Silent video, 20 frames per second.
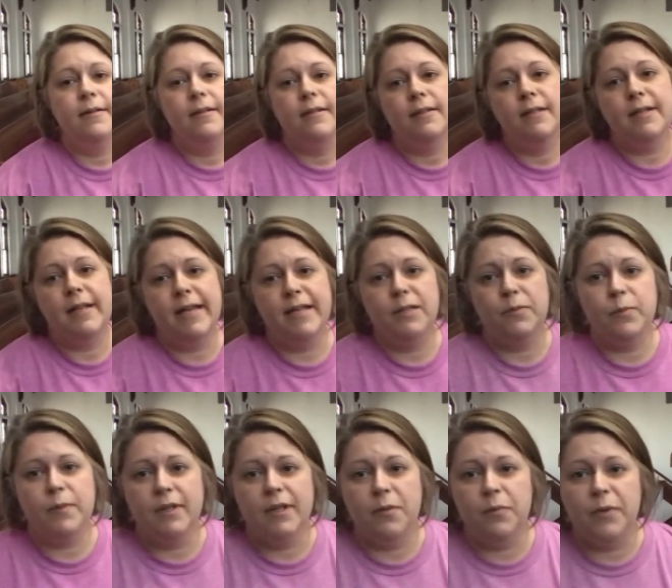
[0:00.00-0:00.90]
today's
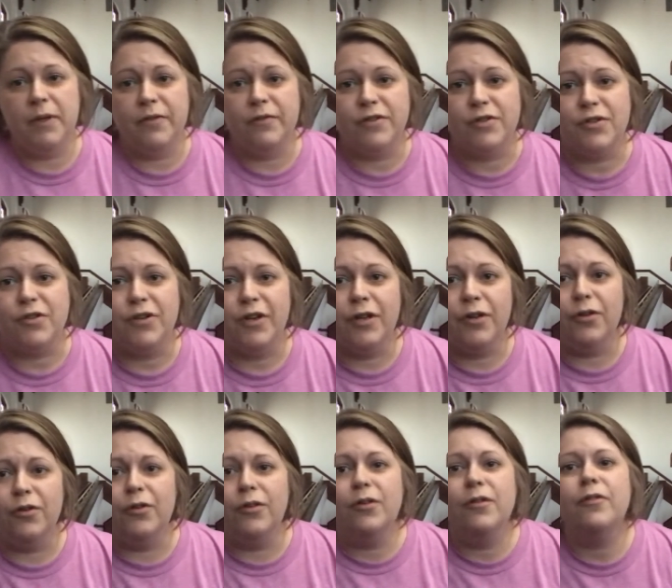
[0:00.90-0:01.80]
been a bit of a
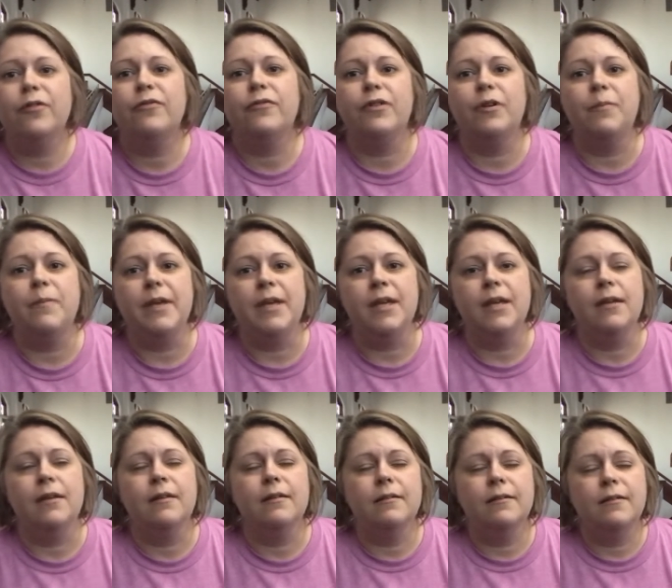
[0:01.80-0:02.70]
struggle for
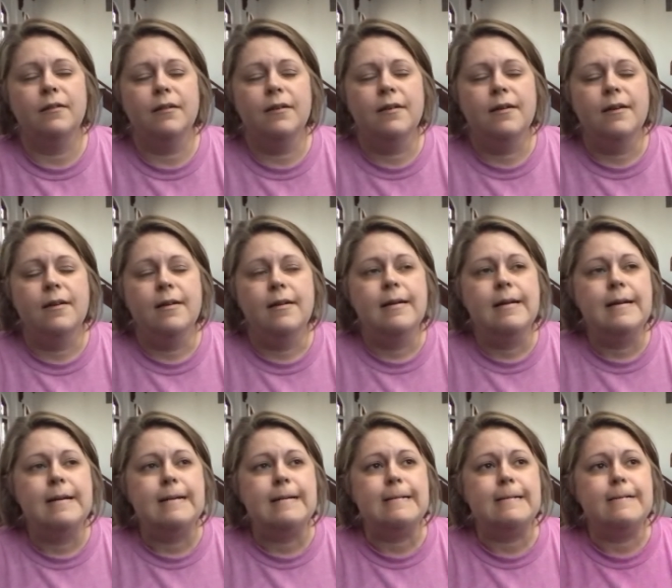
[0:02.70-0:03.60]
me.
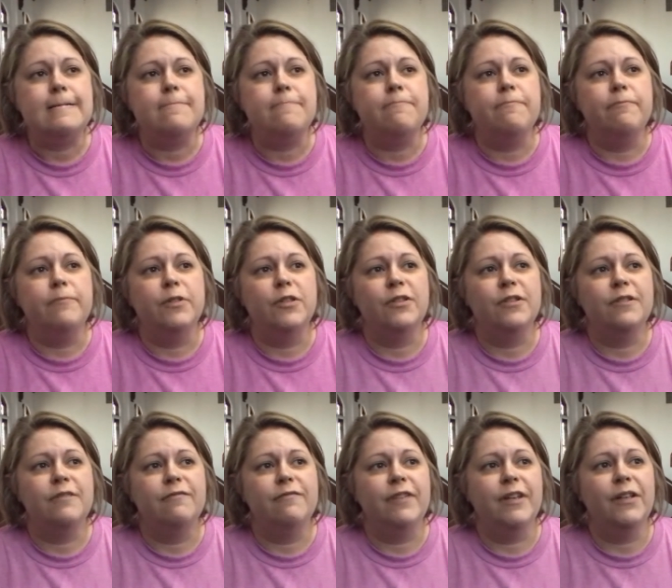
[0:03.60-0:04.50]
Um,
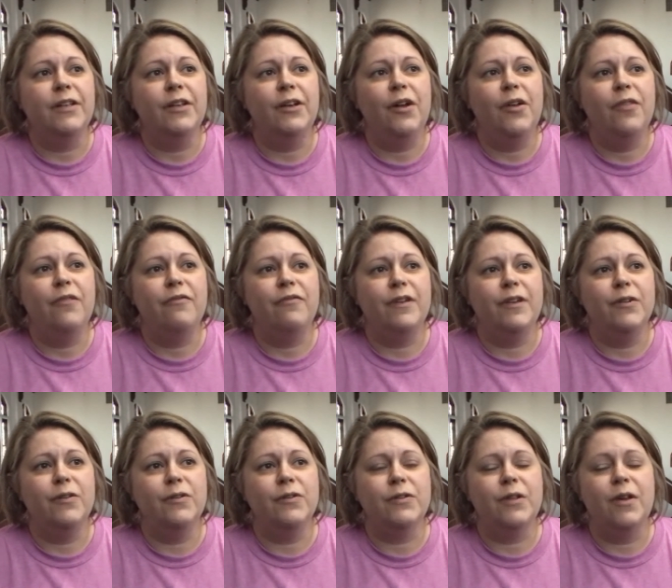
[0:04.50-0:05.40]
just feeling all the
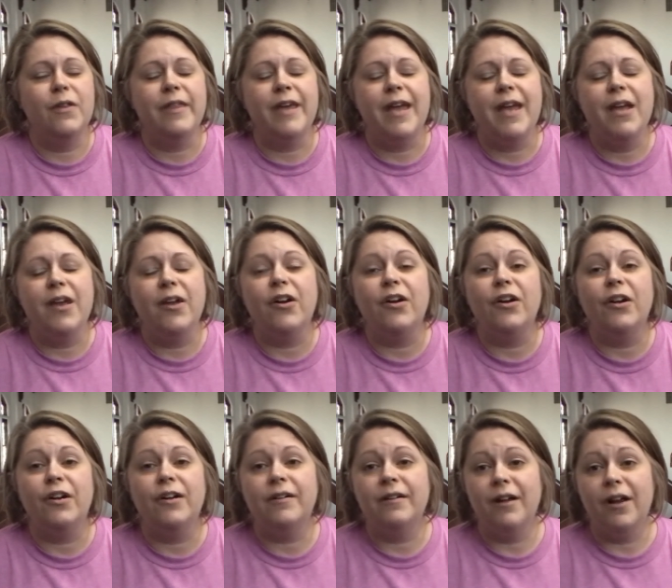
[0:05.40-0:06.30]
feels, all the
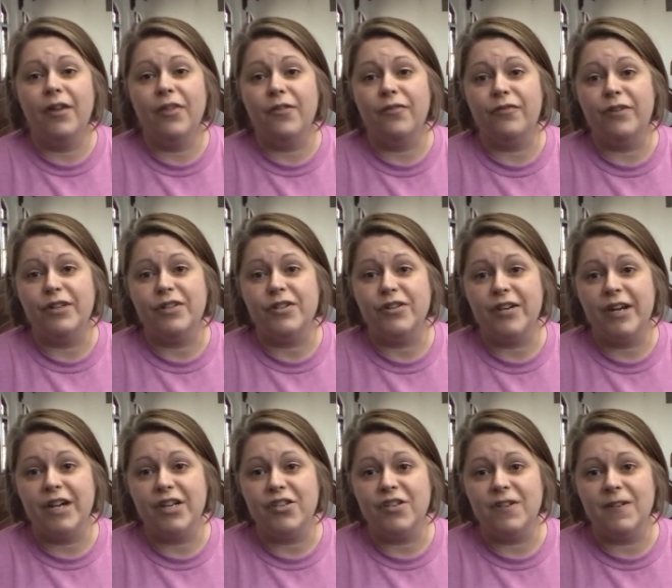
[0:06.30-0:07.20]
anger, all the
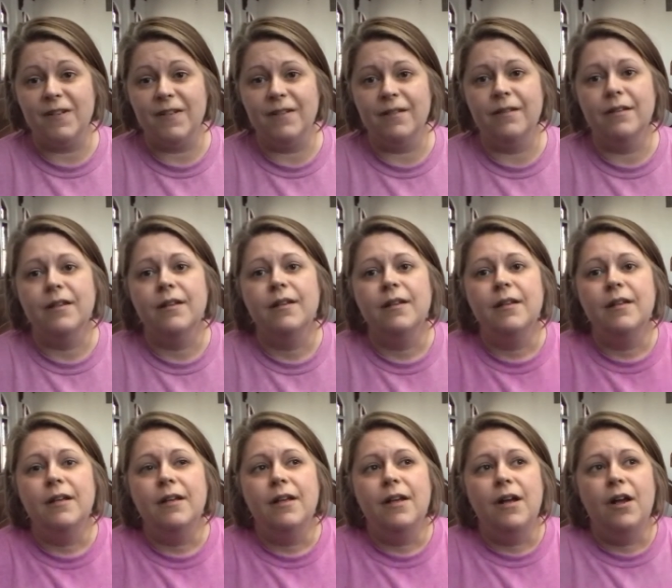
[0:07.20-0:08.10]
frustration,
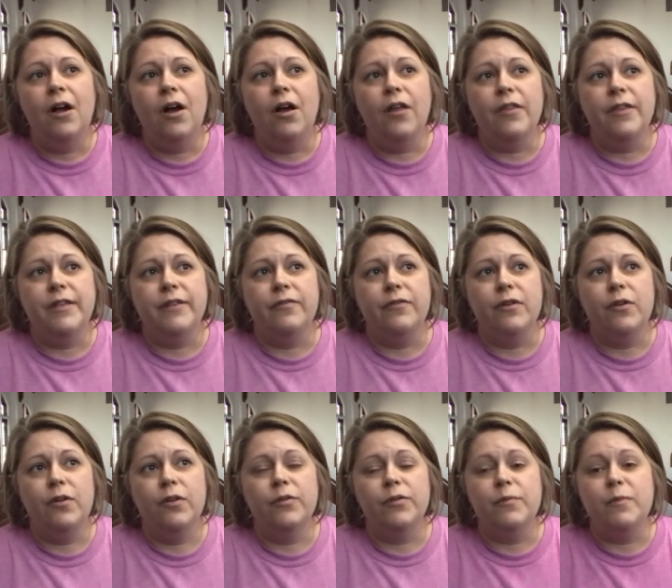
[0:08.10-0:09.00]
all the
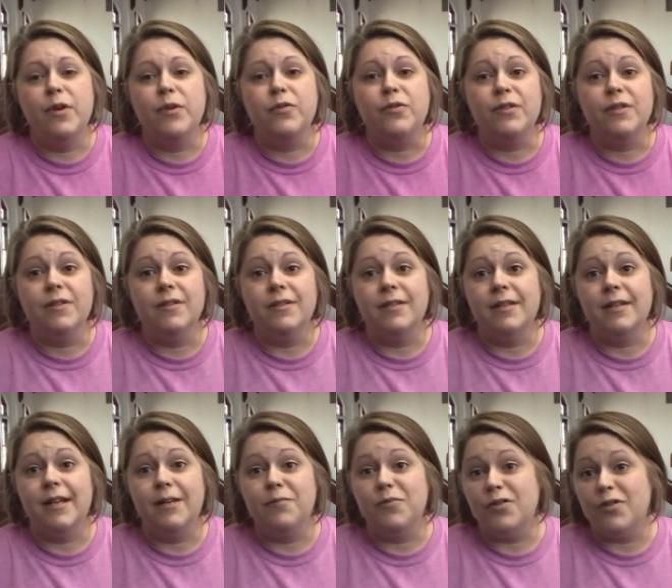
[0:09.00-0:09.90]
difficult emotions that
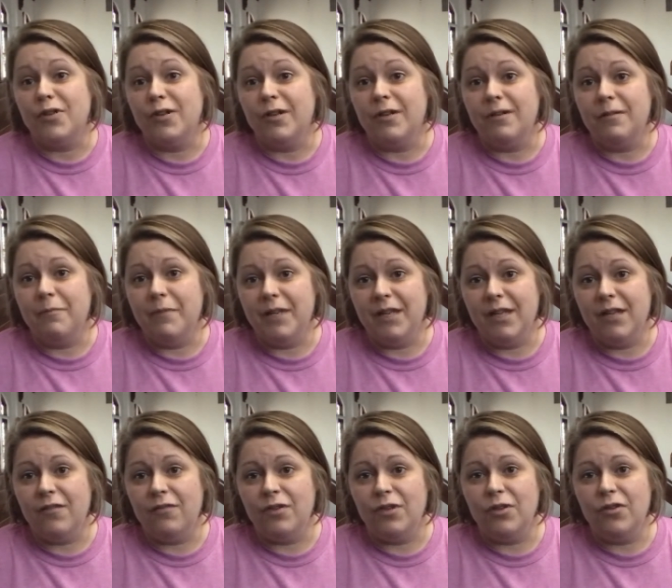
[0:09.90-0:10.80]
I'm sure many
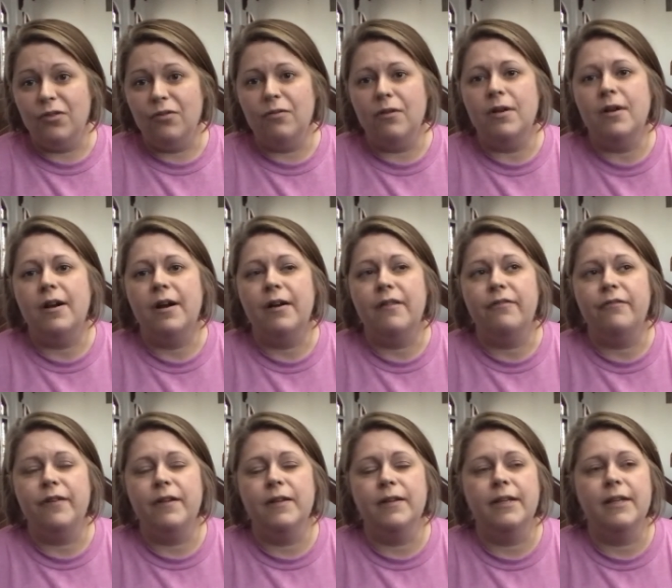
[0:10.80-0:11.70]
of you are
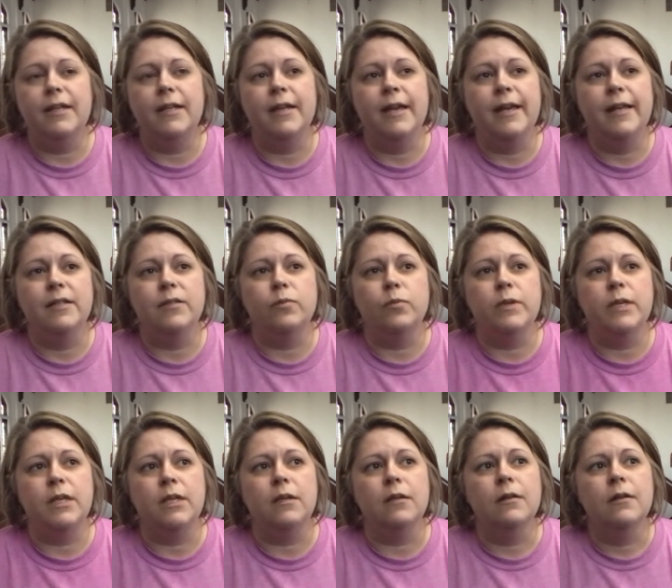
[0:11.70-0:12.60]
feeling as
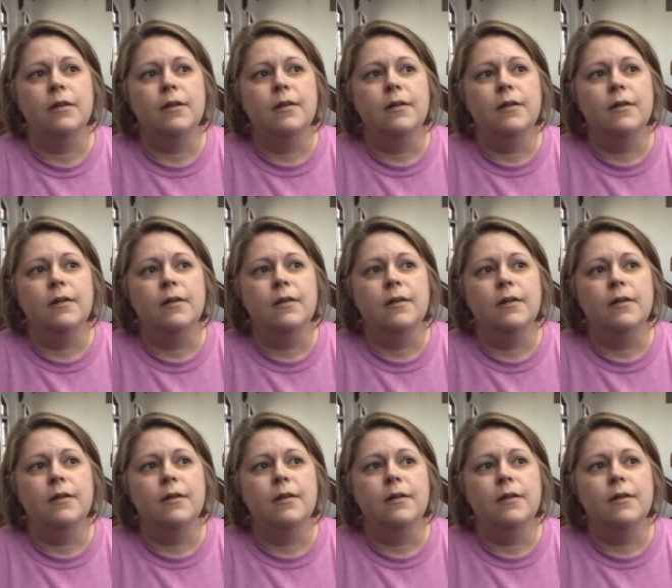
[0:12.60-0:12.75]
we